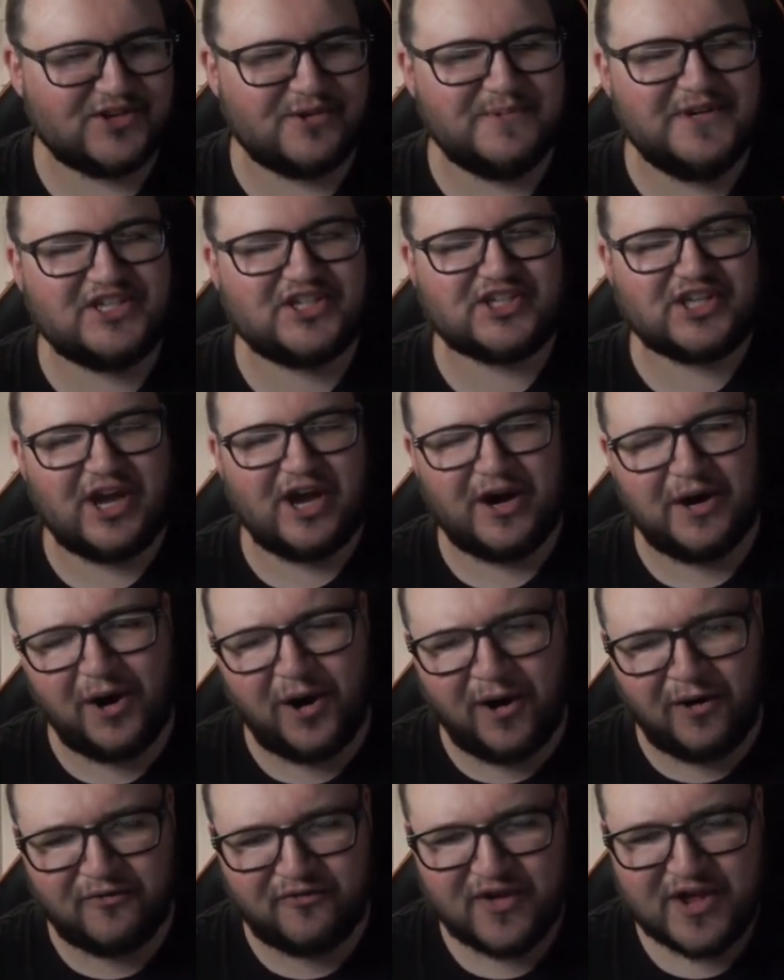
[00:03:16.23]
So we start
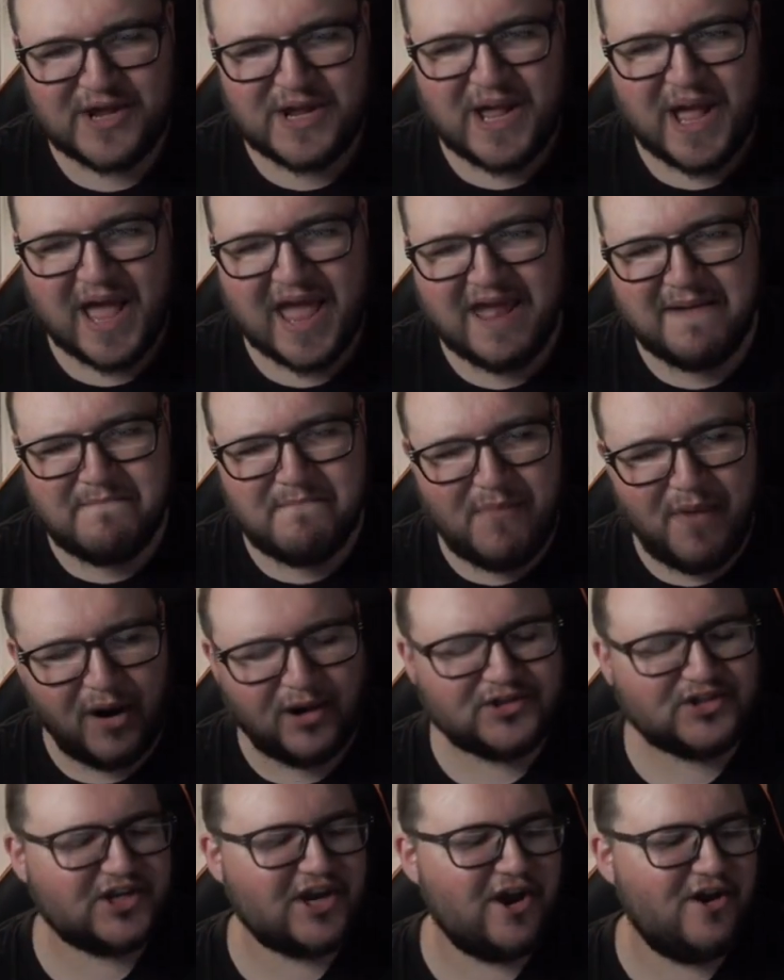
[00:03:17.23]
off in
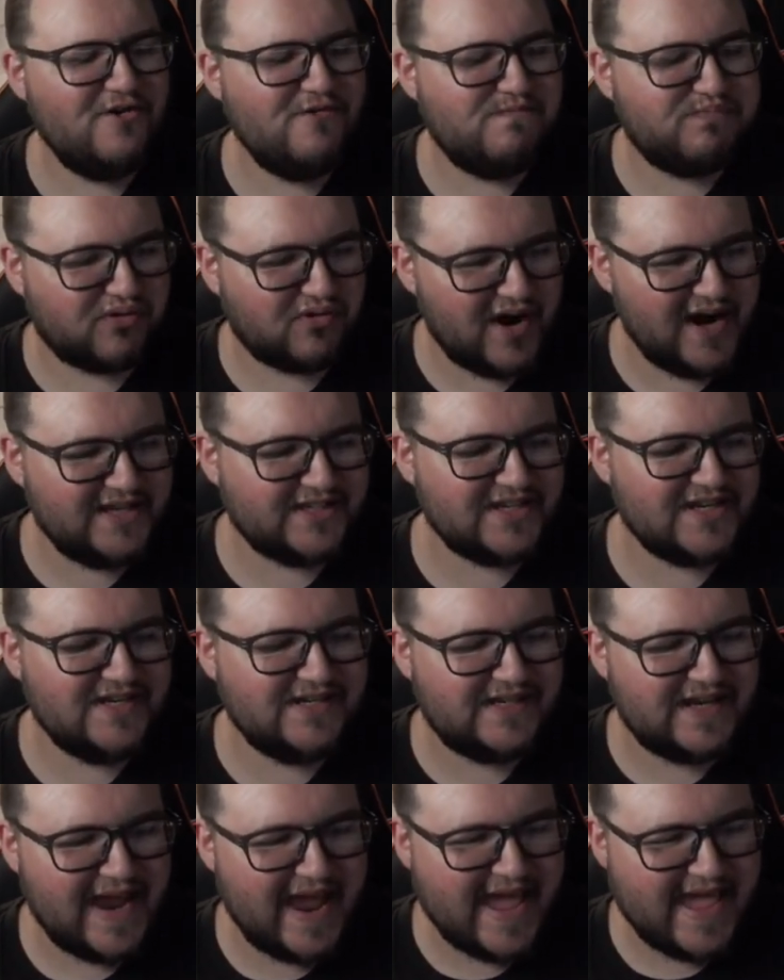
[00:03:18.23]
Moscow,
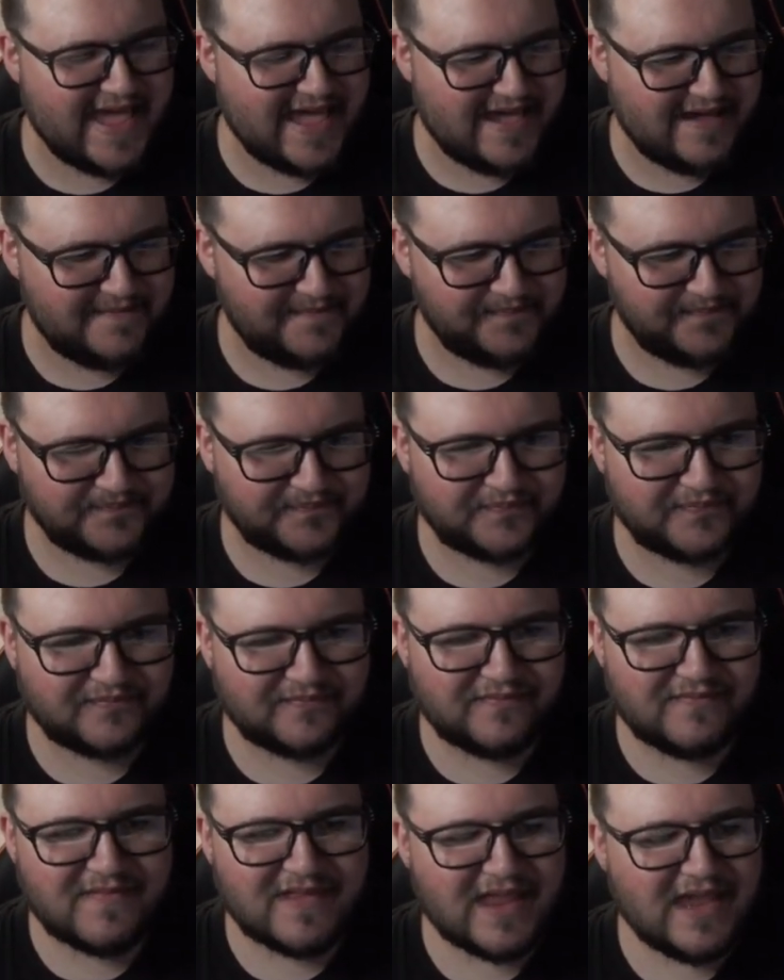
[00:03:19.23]
present day
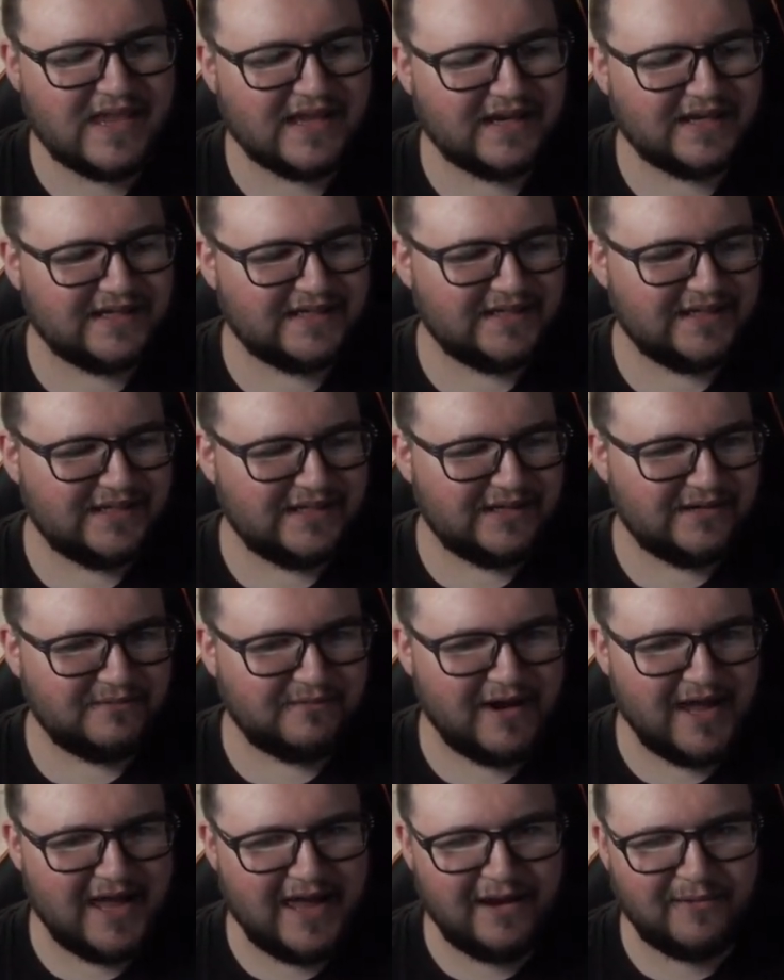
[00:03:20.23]

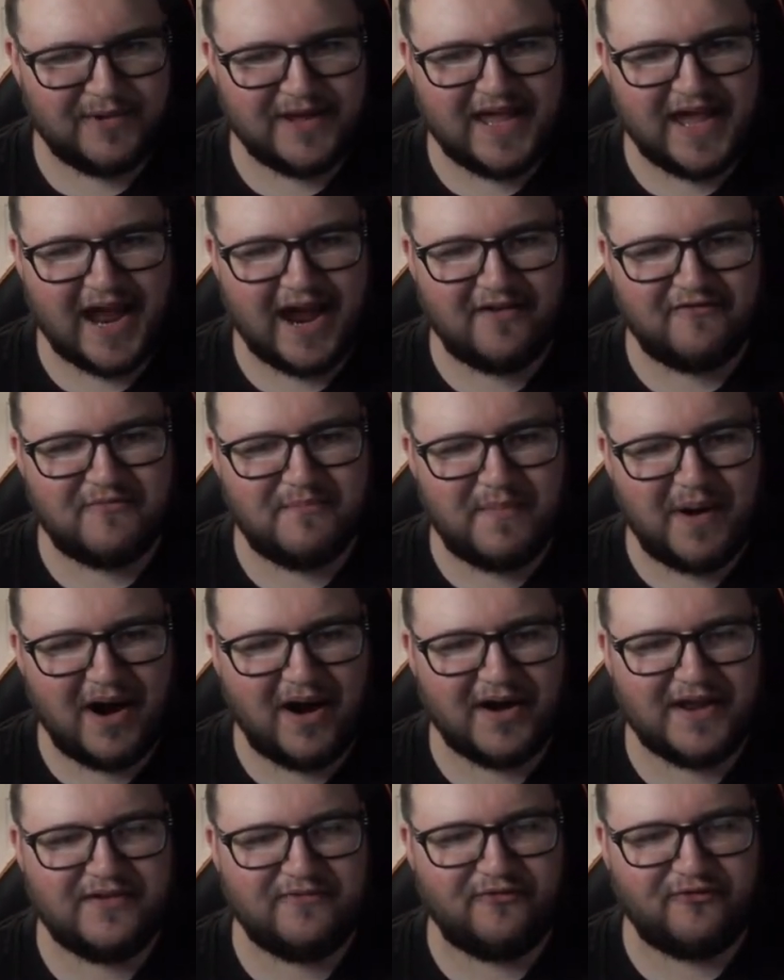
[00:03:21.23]
where we have
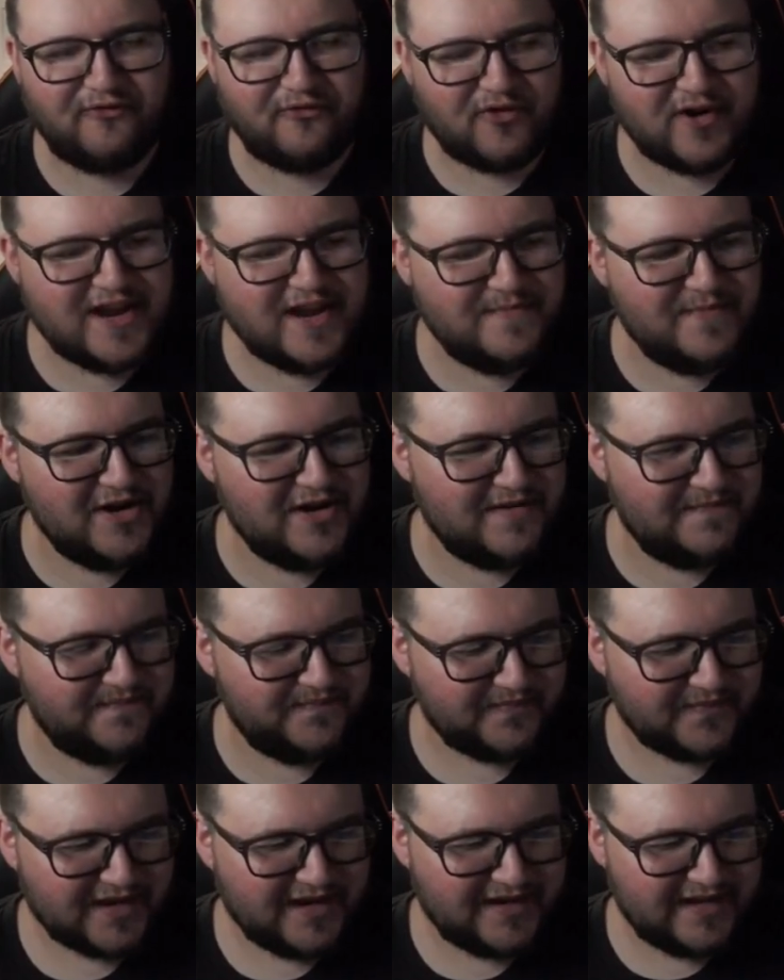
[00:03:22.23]
Martin
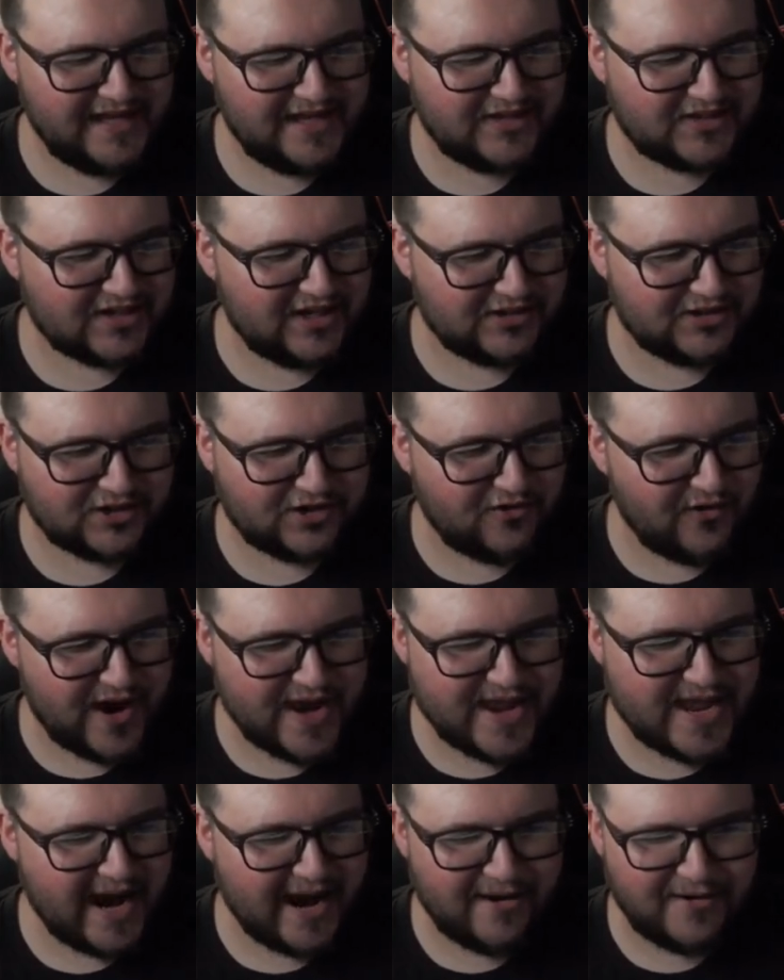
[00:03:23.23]
Freeman. Uh, he's such a
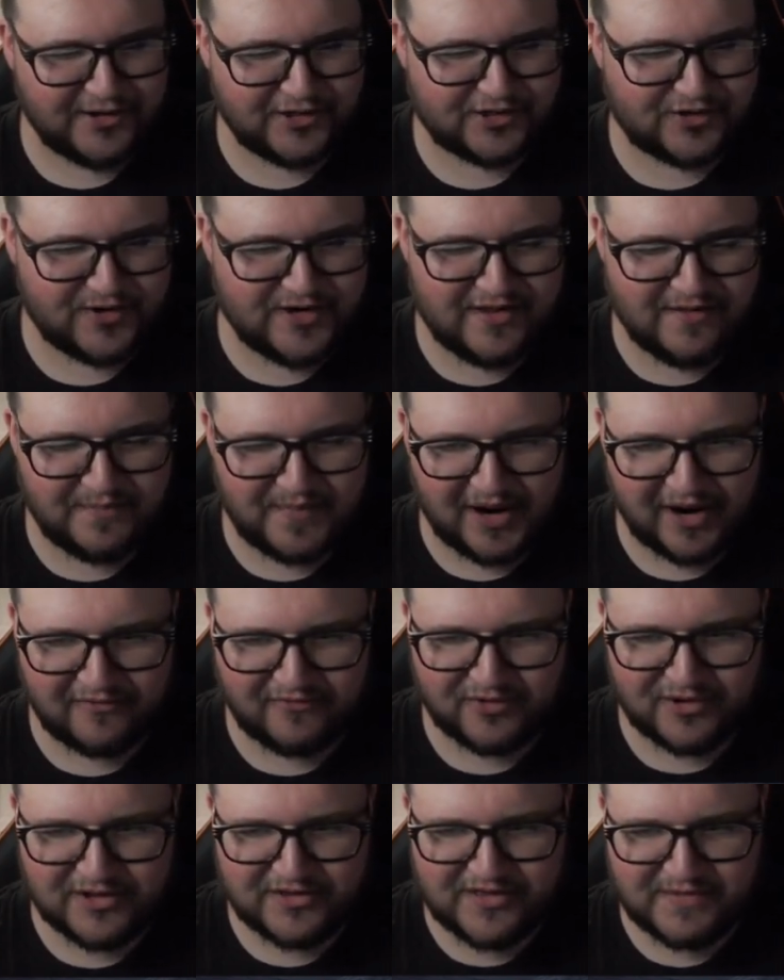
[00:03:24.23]
great character in the
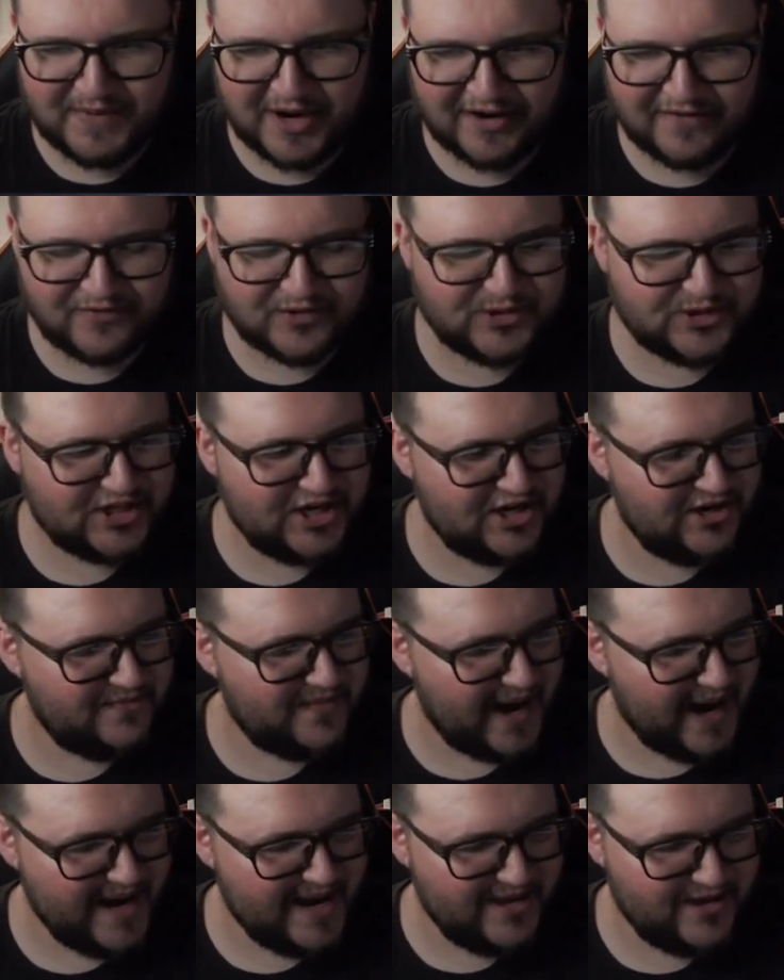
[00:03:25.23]
Marvel in the Marvel
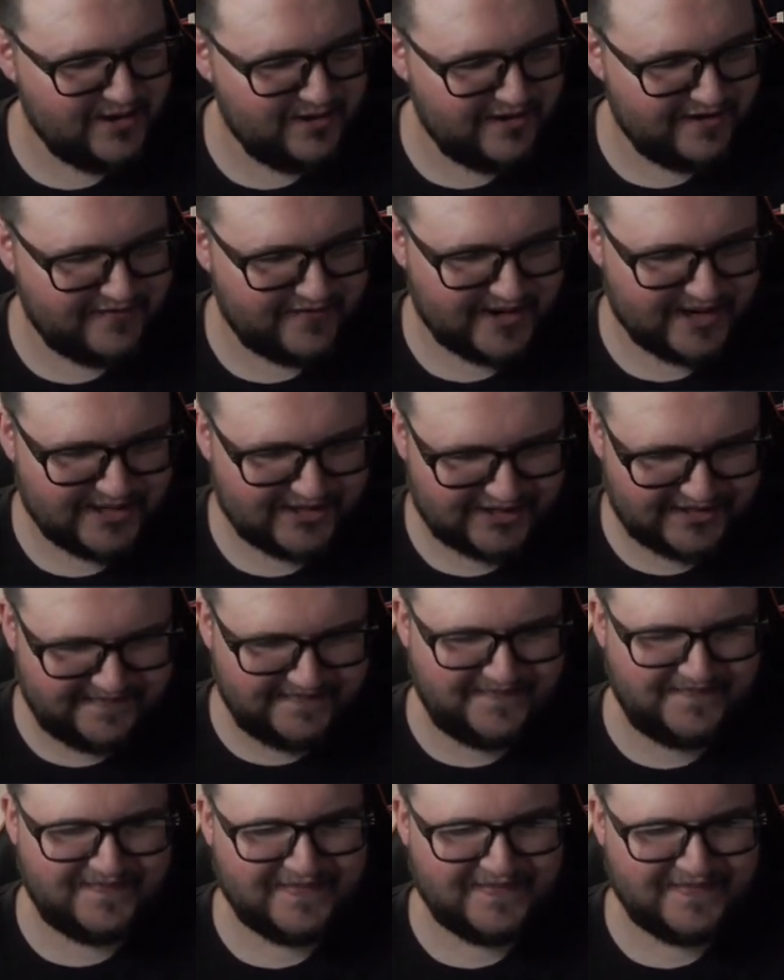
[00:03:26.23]
Cinematic Universe.